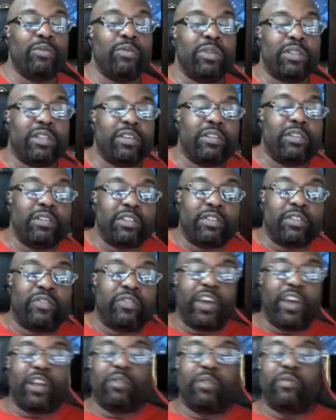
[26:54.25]
with the
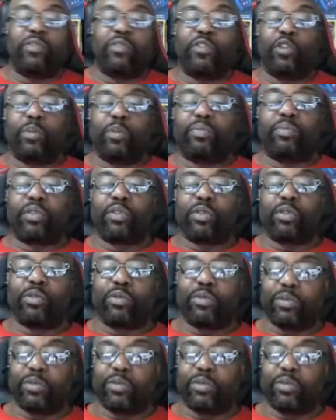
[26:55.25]
Phantom 4 Pro.